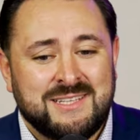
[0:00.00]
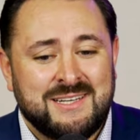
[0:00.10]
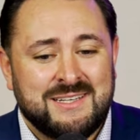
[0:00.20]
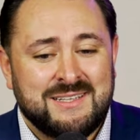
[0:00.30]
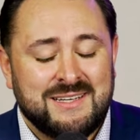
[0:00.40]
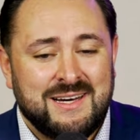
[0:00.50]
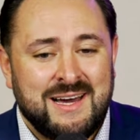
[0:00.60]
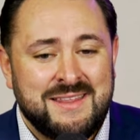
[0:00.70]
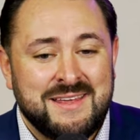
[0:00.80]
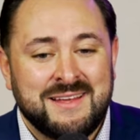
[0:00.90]
right. uh,
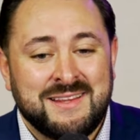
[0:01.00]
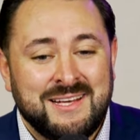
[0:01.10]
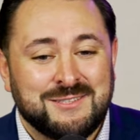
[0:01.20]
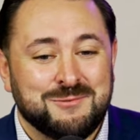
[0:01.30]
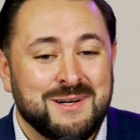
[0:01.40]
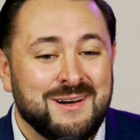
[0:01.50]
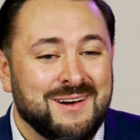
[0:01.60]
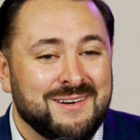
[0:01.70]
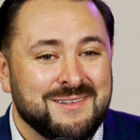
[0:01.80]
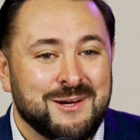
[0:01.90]
I think that's where